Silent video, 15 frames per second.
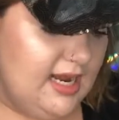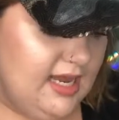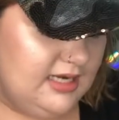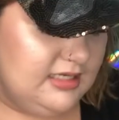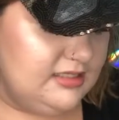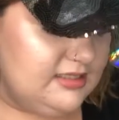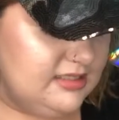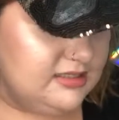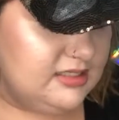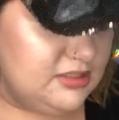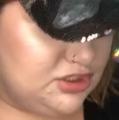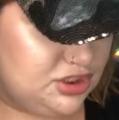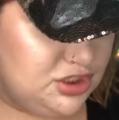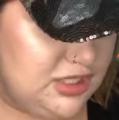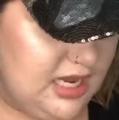And it says
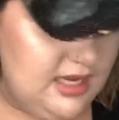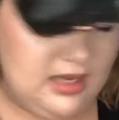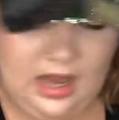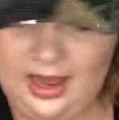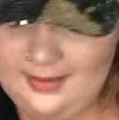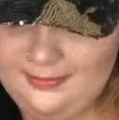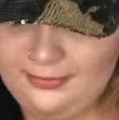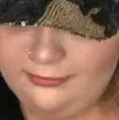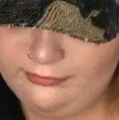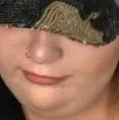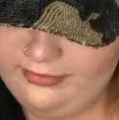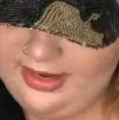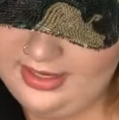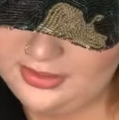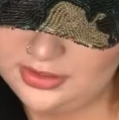shake up
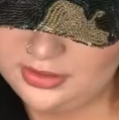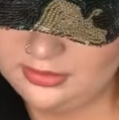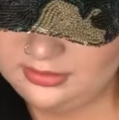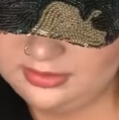fresh.